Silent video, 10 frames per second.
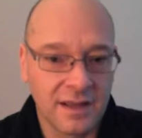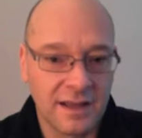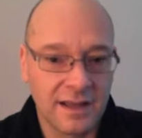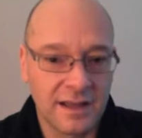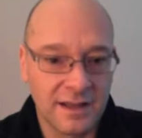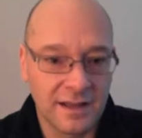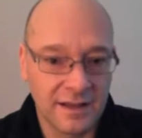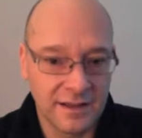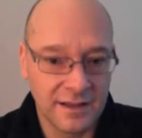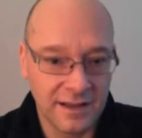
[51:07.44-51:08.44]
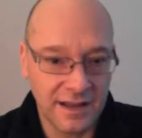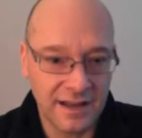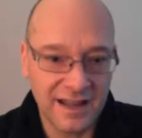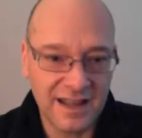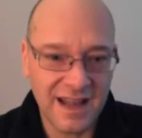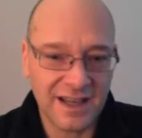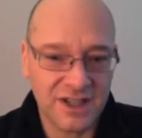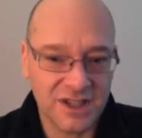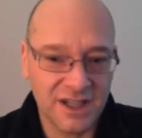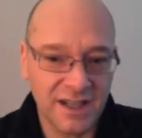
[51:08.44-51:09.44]
and then
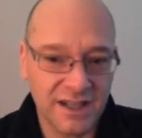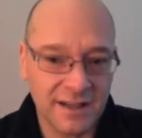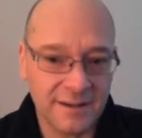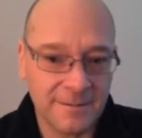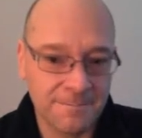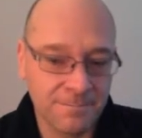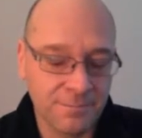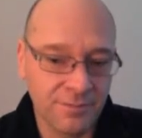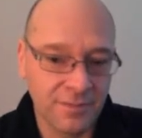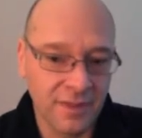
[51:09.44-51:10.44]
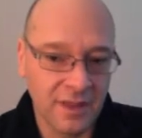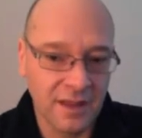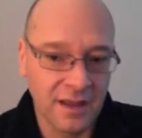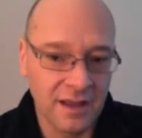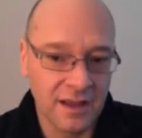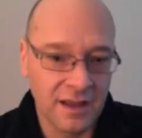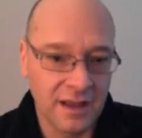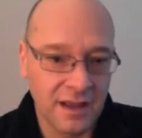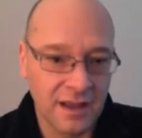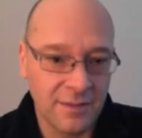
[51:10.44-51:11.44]
next year,
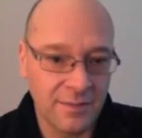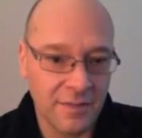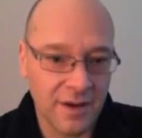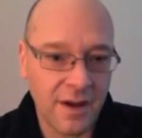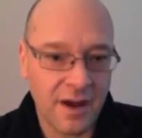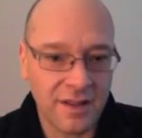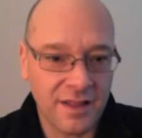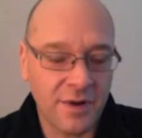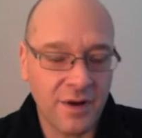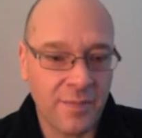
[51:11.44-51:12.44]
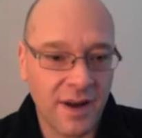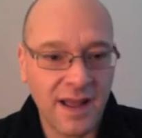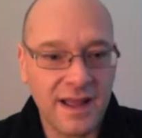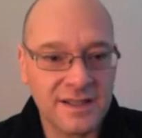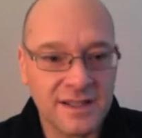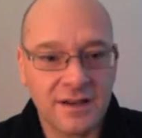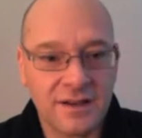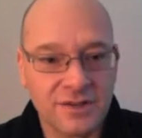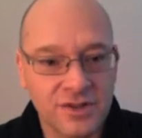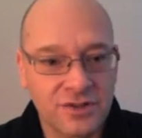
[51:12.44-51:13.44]
my plans
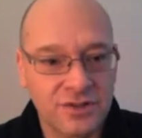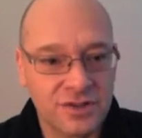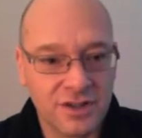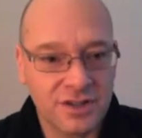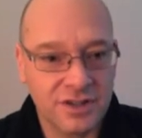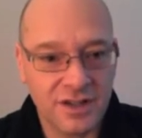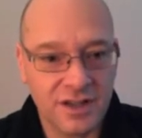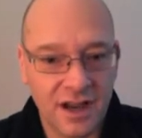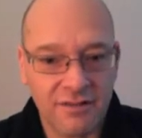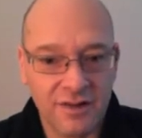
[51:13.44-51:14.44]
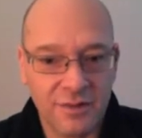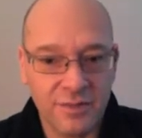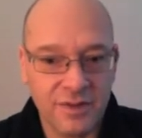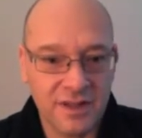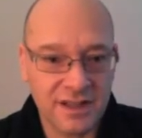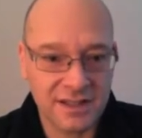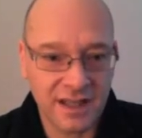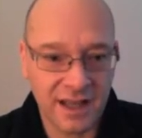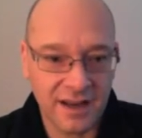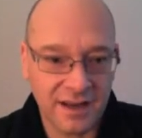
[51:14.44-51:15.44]
are to carry on with this,
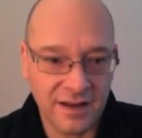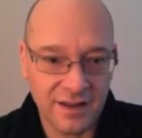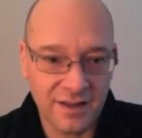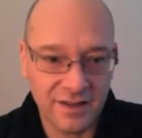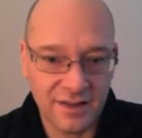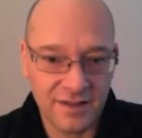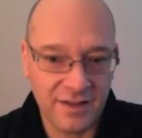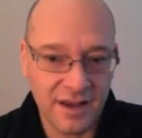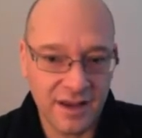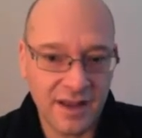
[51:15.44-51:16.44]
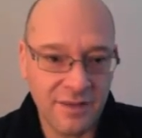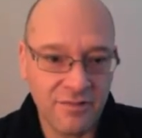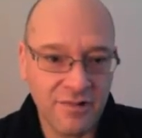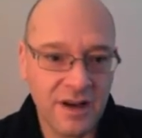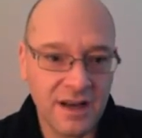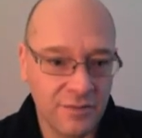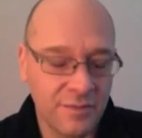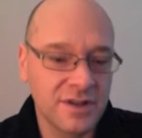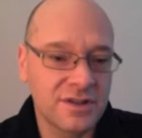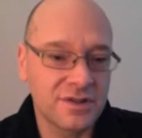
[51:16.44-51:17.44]
and the aim really will
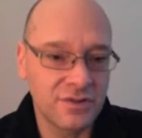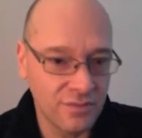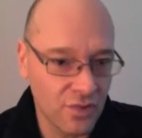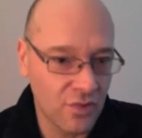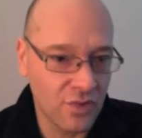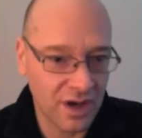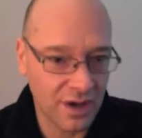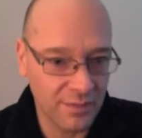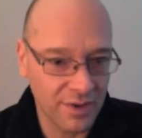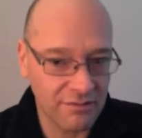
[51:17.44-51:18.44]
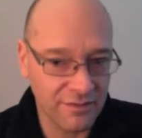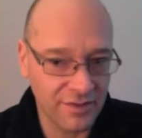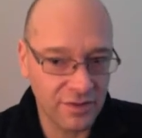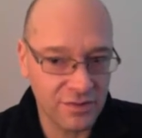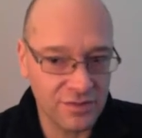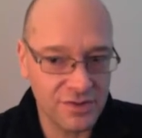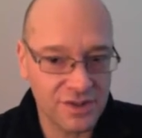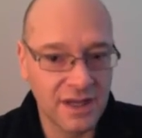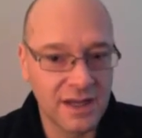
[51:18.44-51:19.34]
be to do more company reviews,